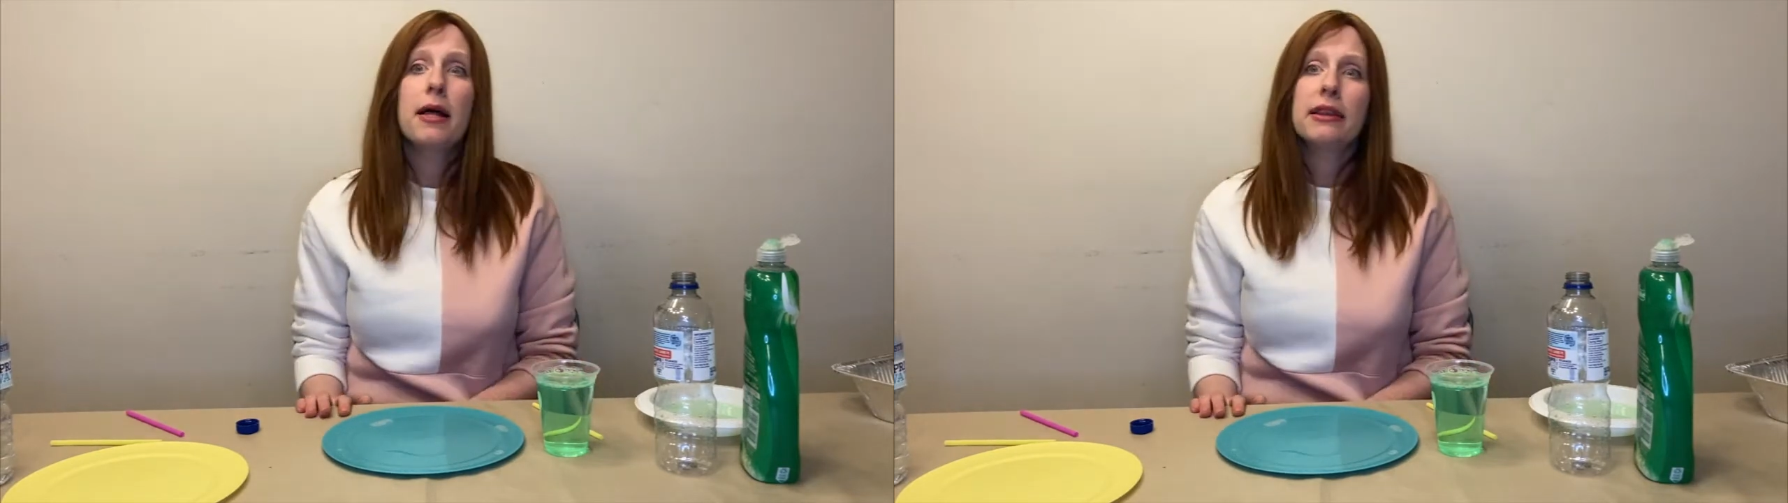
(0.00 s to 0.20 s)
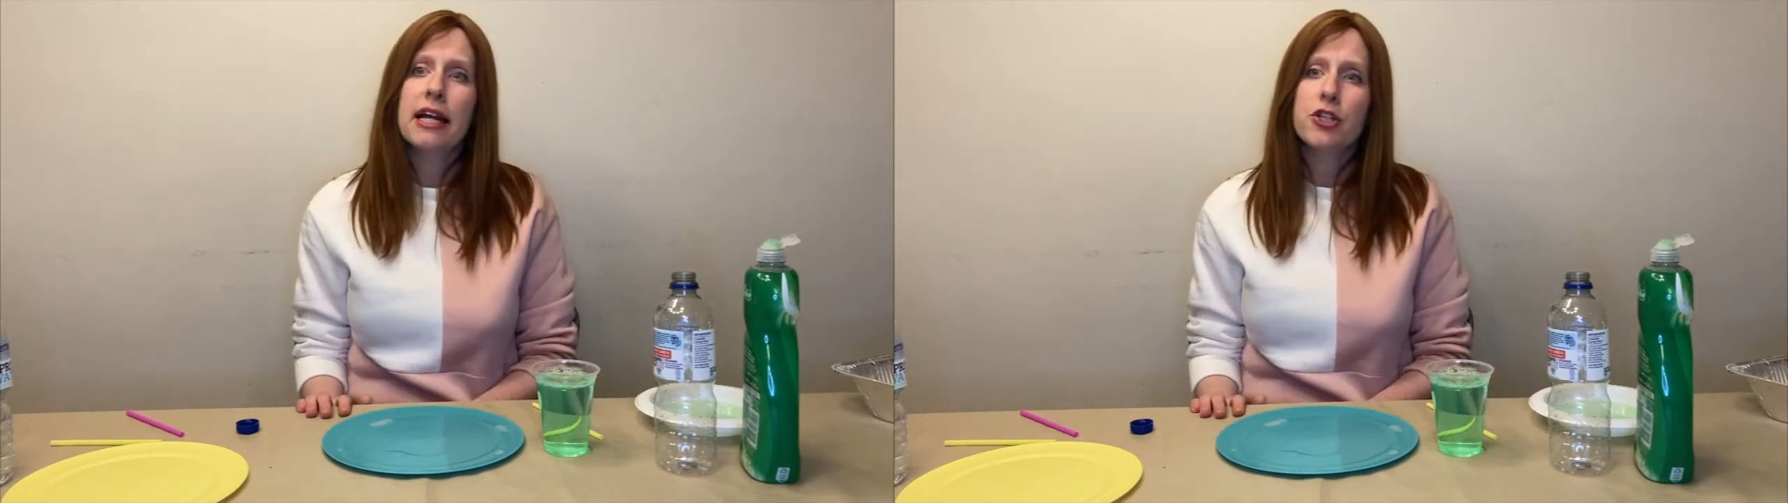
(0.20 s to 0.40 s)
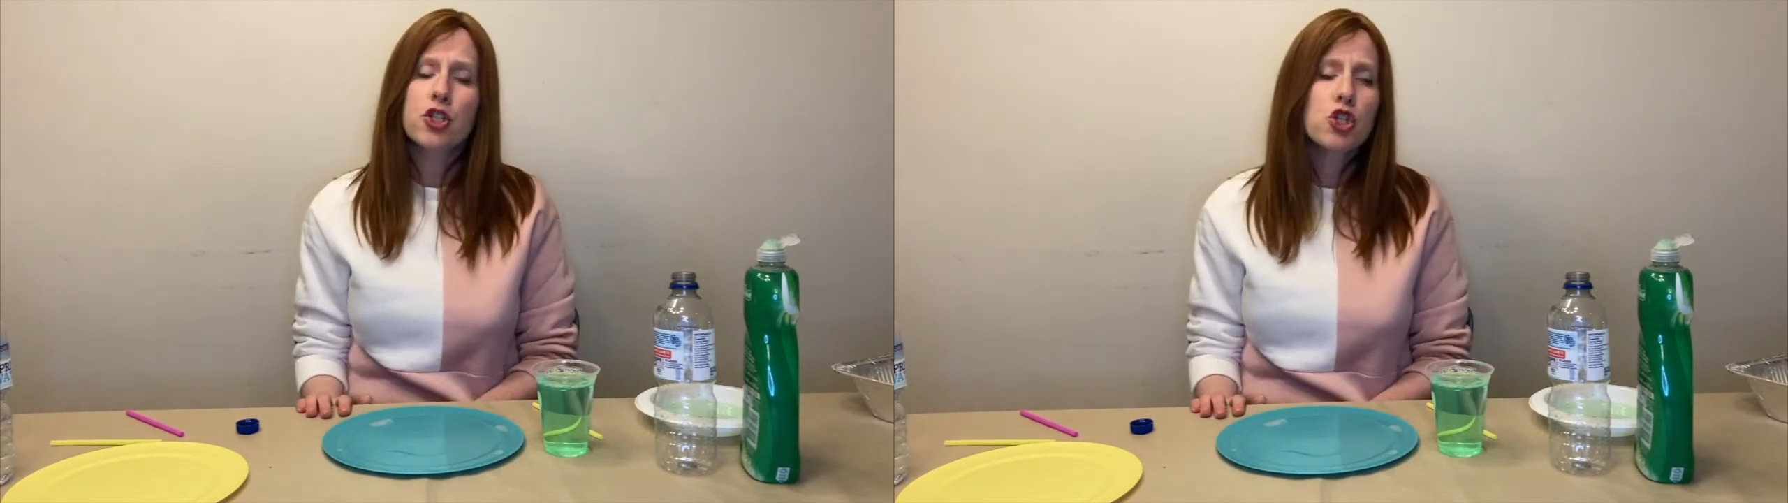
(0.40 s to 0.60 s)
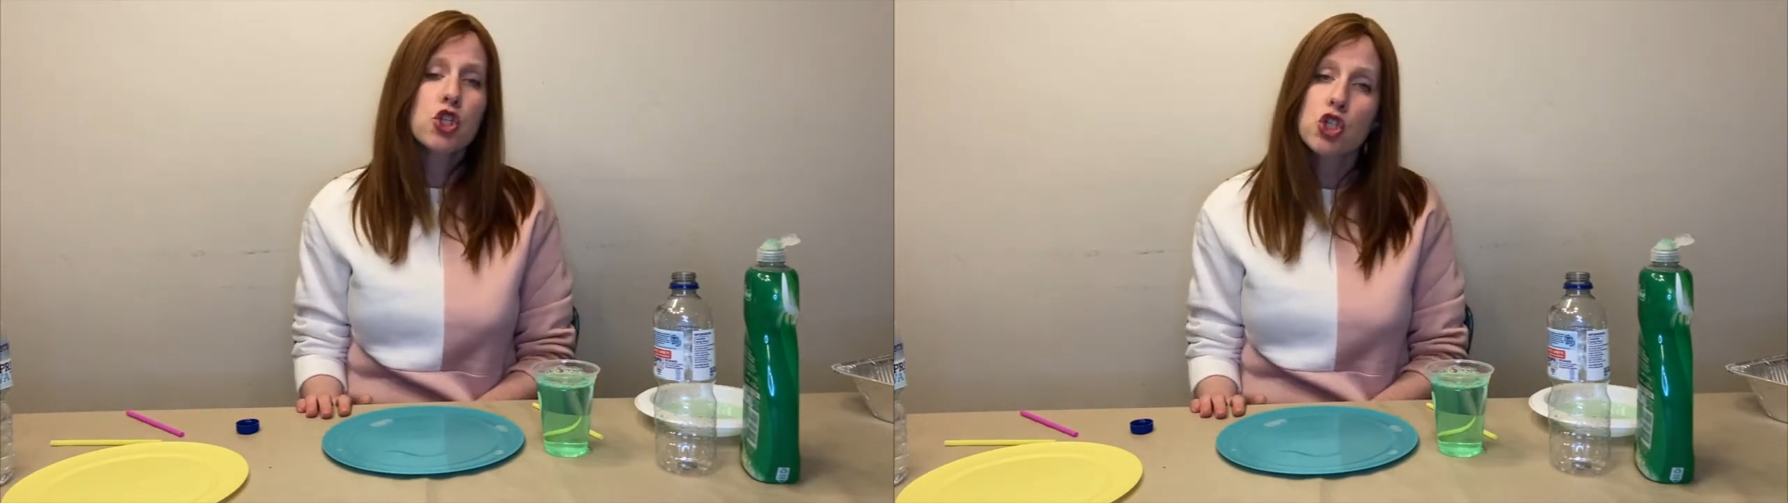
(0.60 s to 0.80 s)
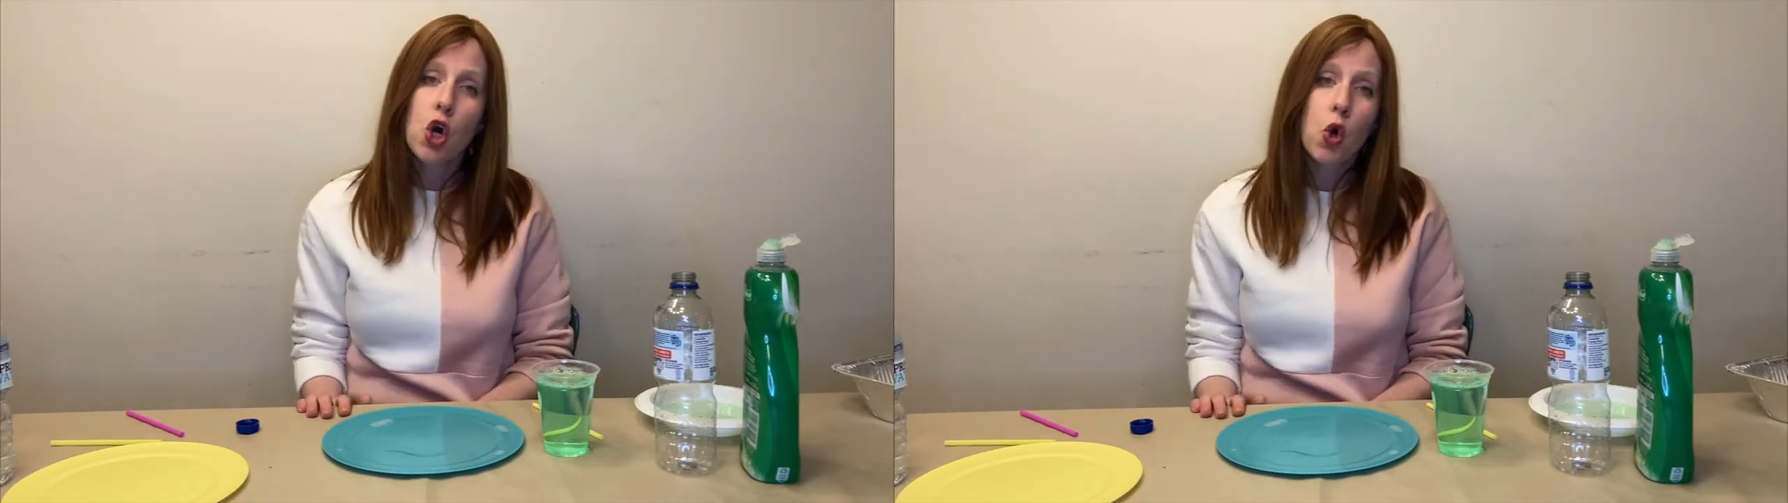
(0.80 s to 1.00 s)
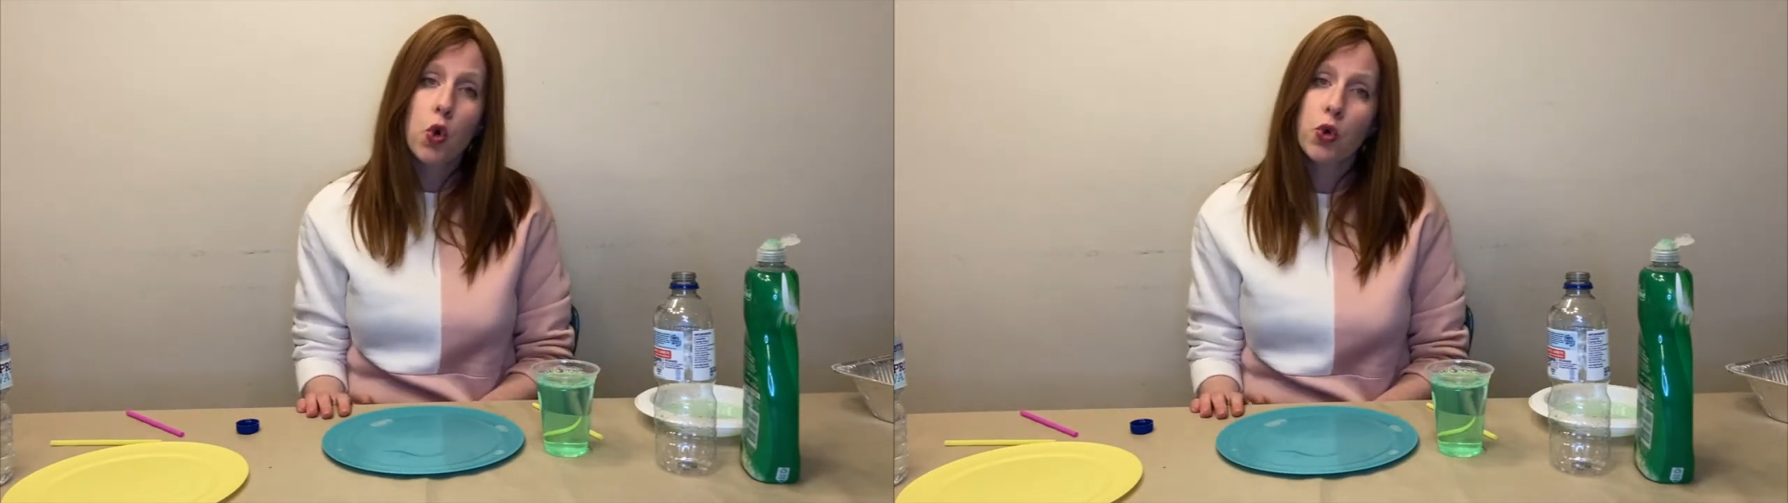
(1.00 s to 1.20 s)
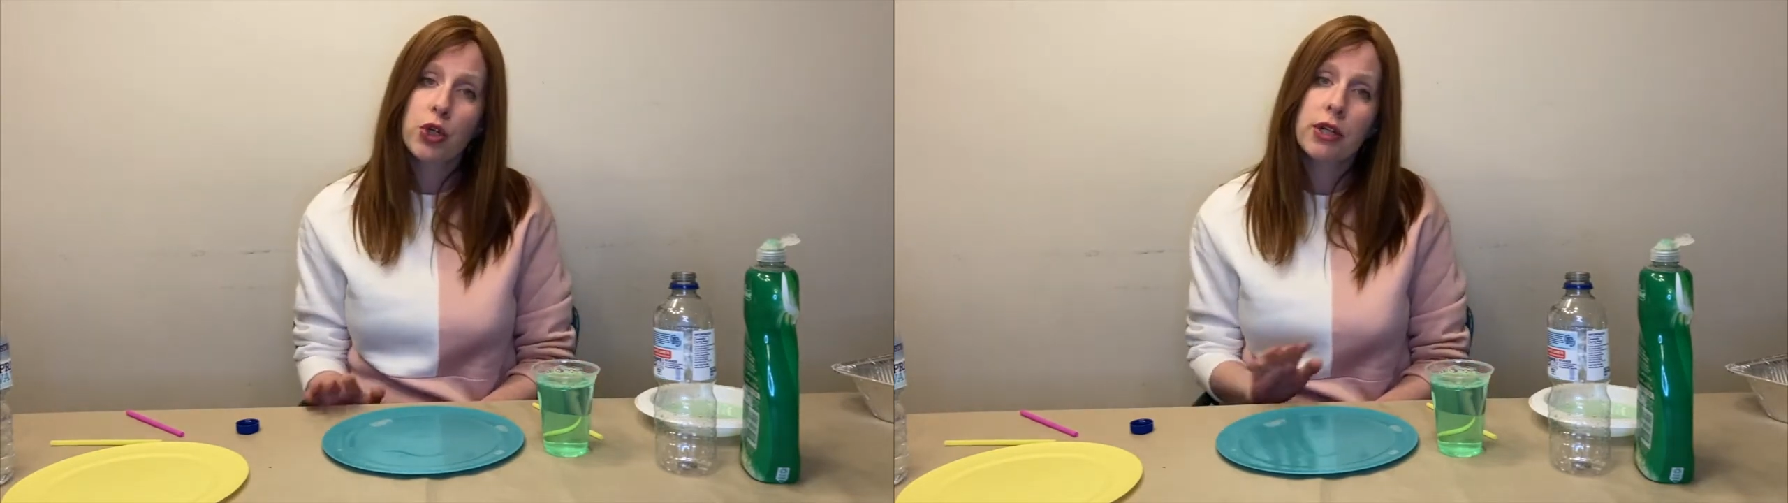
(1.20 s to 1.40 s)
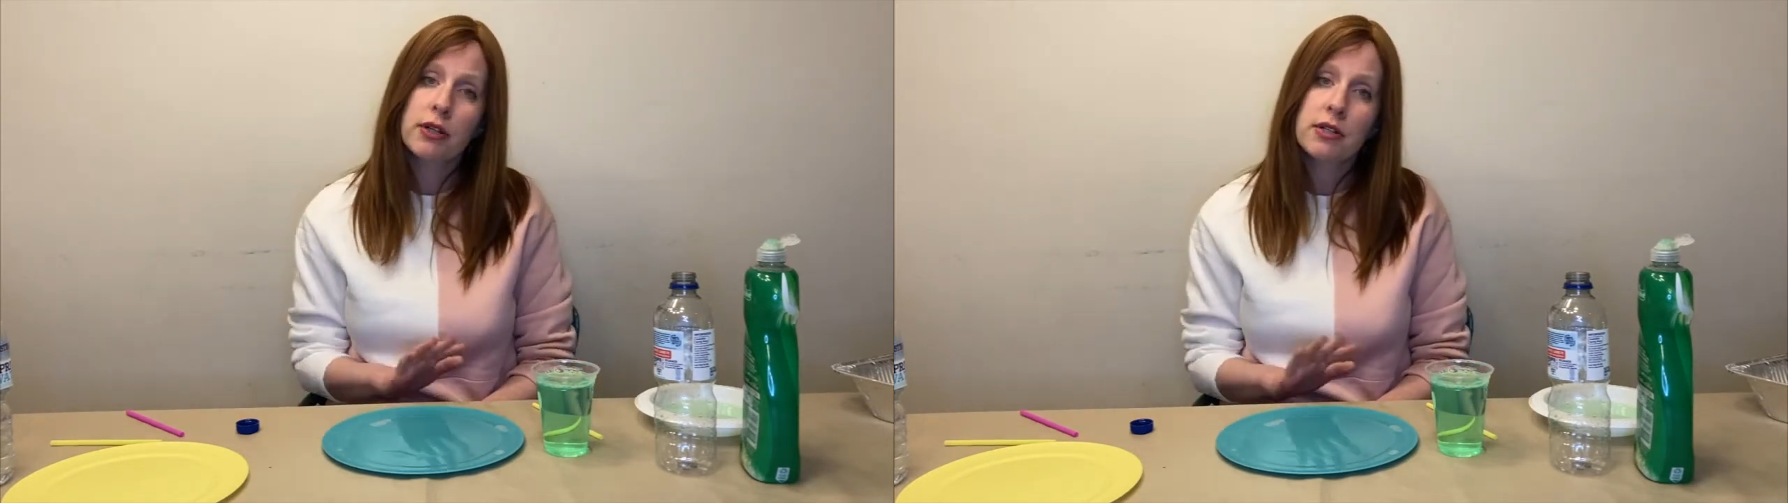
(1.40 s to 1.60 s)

like stone